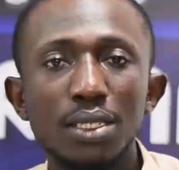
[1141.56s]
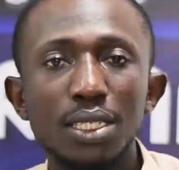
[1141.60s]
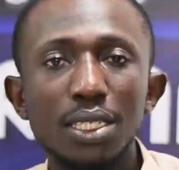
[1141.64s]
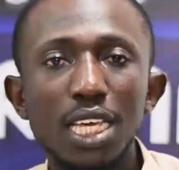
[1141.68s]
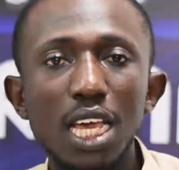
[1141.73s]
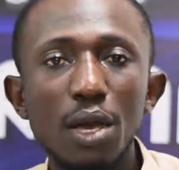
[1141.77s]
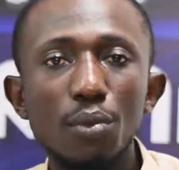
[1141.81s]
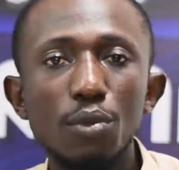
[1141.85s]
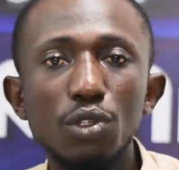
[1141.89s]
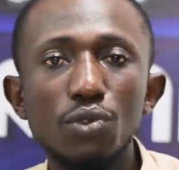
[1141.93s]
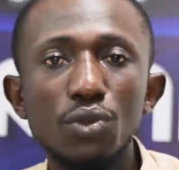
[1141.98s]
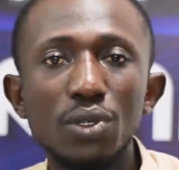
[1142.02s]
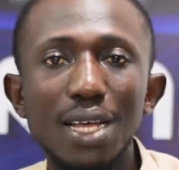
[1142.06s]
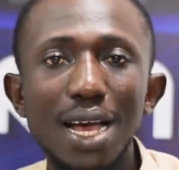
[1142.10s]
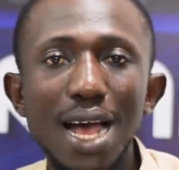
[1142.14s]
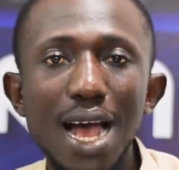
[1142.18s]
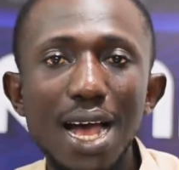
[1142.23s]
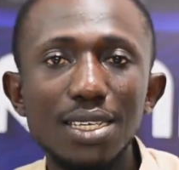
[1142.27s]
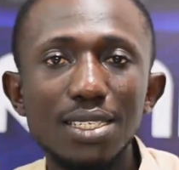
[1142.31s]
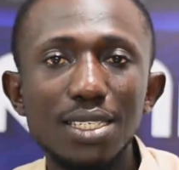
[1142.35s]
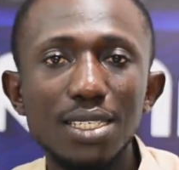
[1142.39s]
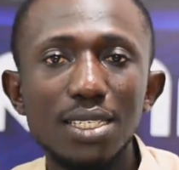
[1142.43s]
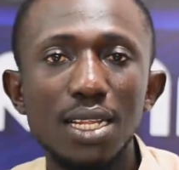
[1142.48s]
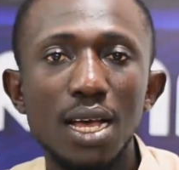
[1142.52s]
The game between
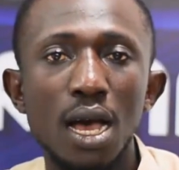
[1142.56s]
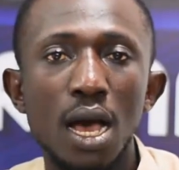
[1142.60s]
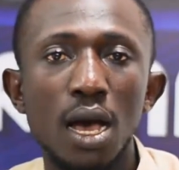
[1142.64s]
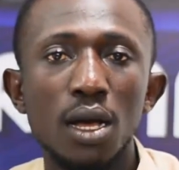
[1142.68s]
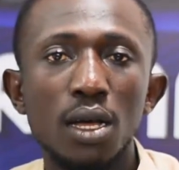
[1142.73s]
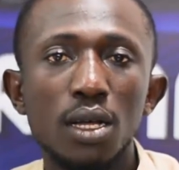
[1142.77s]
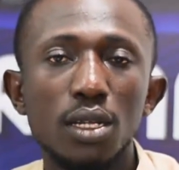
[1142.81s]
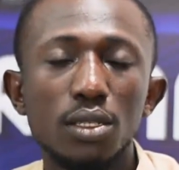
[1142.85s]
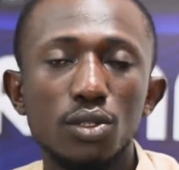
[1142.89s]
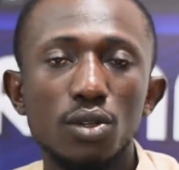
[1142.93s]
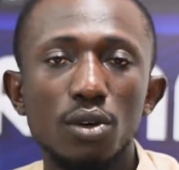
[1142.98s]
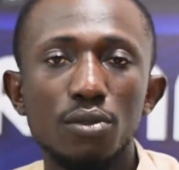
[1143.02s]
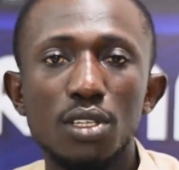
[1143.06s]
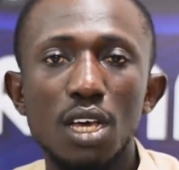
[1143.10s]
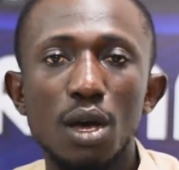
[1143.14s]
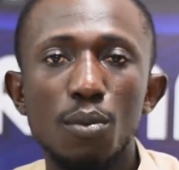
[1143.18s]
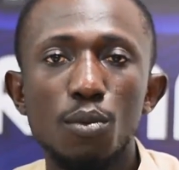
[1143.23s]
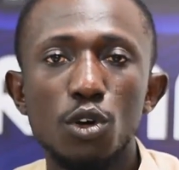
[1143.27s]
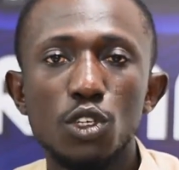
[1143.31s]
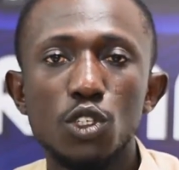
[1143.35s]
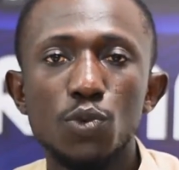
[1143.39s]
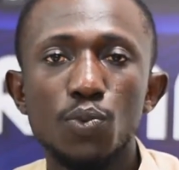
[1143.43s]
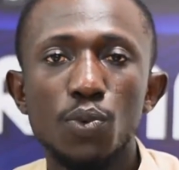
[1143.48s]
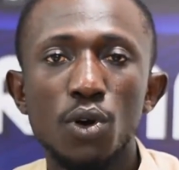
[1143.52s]
Arsenal, Tottenham
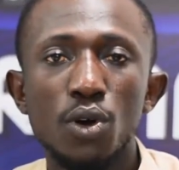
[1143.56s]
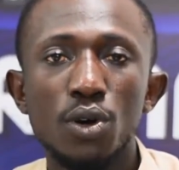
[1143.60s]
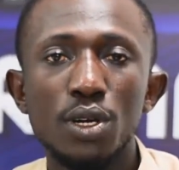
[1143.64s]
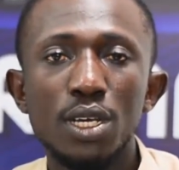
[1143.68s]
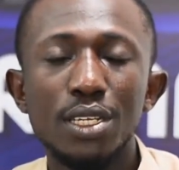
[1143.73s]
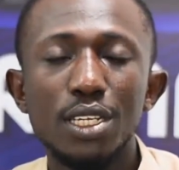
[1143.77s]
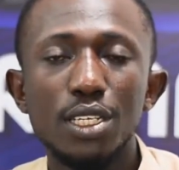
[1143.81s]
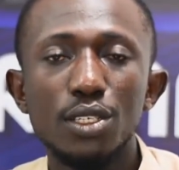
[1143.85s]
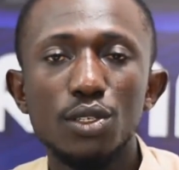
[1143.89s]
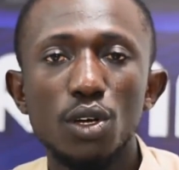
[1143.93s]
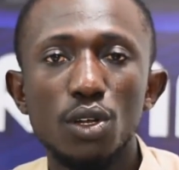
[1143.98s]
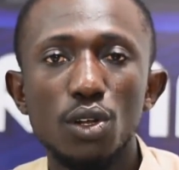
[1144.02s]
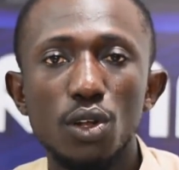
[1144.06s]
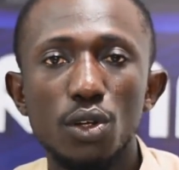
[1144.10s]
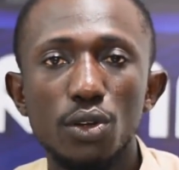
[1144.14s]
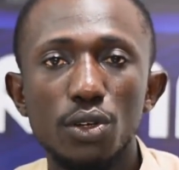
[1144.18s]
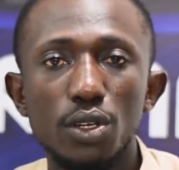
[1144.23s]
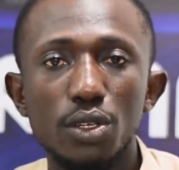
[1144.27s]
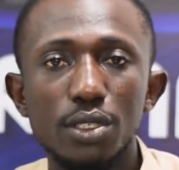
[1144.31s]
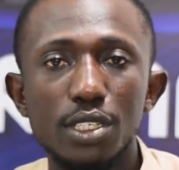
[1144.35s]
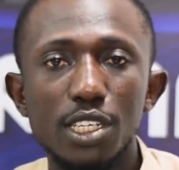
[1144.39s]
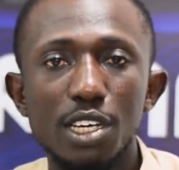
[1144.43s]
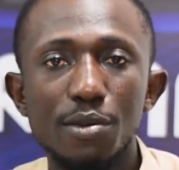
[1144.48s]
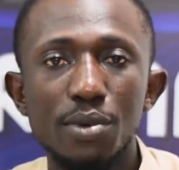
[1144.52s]
Hotspur in the North
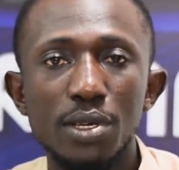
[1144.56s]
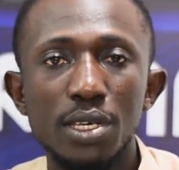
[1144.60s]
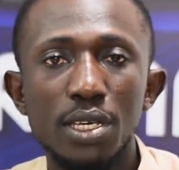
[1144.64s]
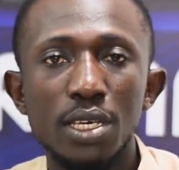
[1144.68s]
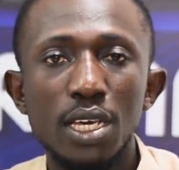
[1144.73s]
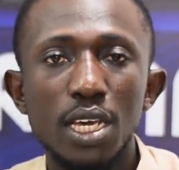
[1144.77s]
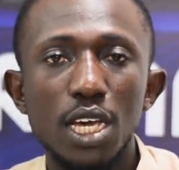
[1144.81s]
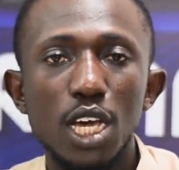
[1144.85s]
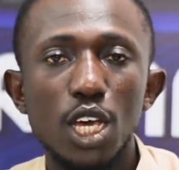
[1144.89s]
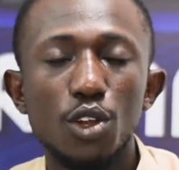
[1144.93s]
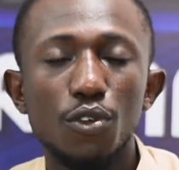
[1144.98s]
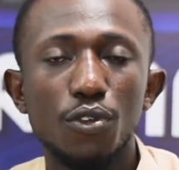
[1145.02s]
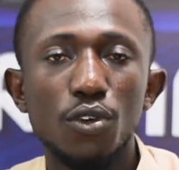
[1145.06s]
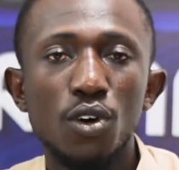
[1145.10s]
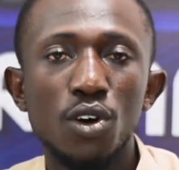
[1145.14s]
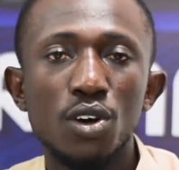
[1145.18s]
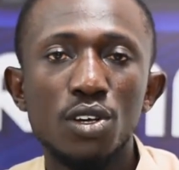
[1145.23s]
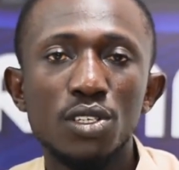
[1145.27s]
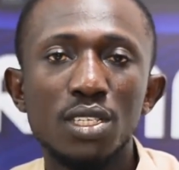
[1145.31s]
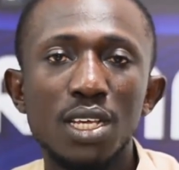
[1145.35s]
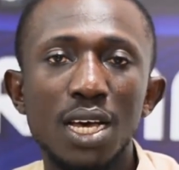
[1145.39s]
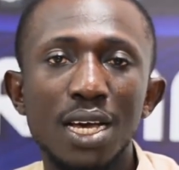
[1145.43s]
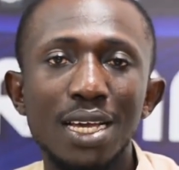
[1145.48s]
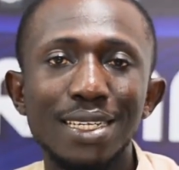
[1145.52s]
London derby, and of
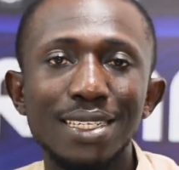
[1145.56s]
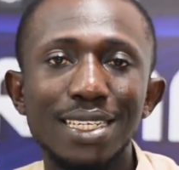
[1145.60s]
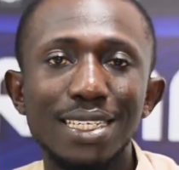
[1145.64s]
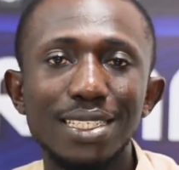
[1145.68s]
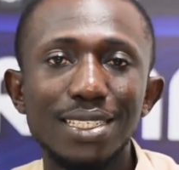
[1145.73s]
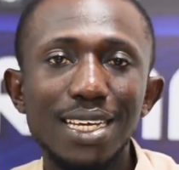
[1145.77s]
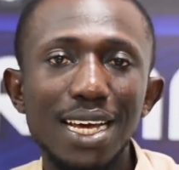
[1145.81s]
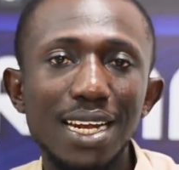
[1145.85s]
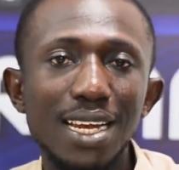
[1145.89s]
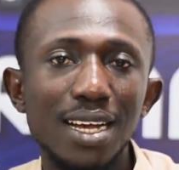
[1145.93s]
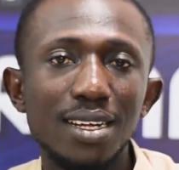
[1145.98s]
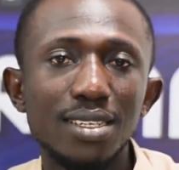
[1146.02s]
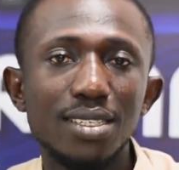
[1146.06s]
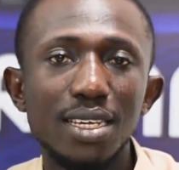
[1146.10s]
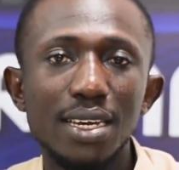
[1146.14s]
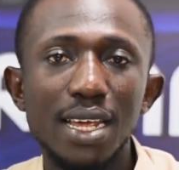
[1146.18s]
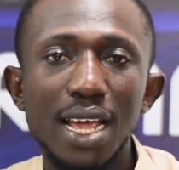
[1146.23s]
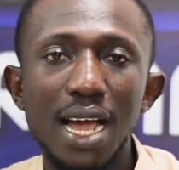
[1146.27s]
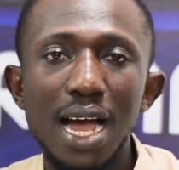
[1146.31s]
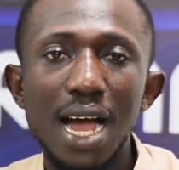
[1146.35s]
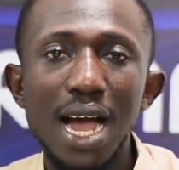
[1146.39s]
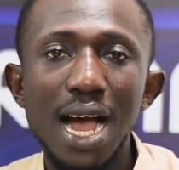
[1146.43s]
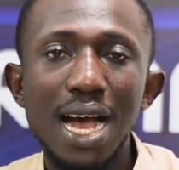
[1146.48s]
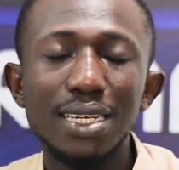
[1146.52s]
course, in the Italian Serie
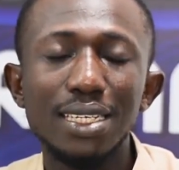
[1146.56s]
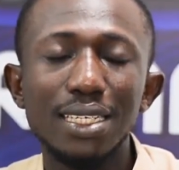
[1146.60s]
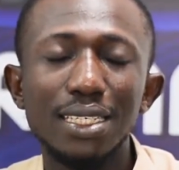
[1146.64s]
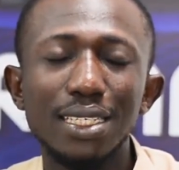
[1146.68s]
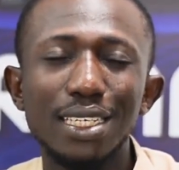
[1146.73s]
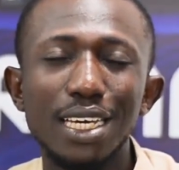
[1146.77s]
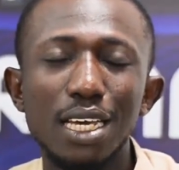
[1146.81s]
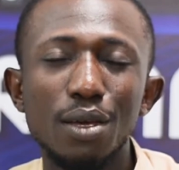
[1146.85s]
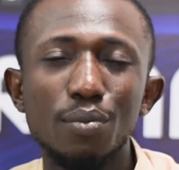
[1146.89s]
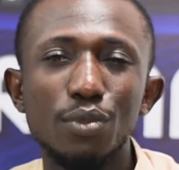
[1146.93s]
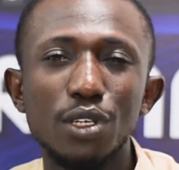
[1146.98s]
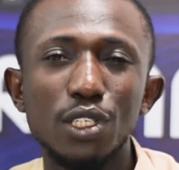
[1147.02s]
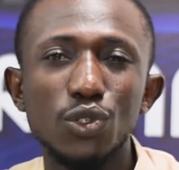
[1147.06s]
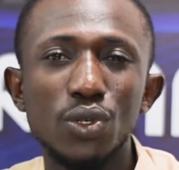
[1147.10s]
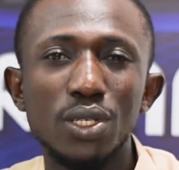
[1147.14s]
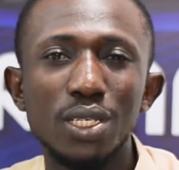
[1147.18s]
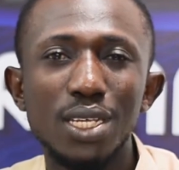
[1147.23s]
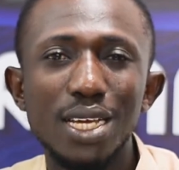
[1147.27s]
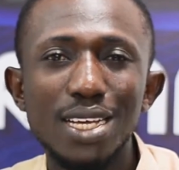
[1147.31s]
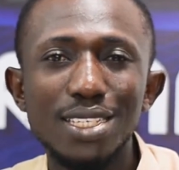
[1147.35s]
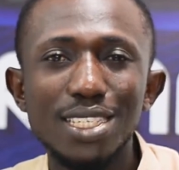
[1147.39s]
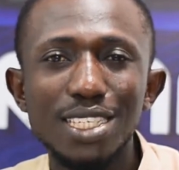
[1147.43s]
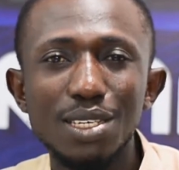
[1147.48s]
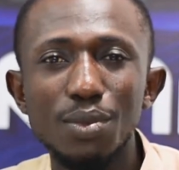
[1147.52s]
A, the game between
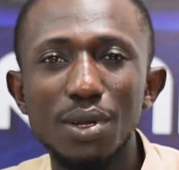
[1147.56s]
AC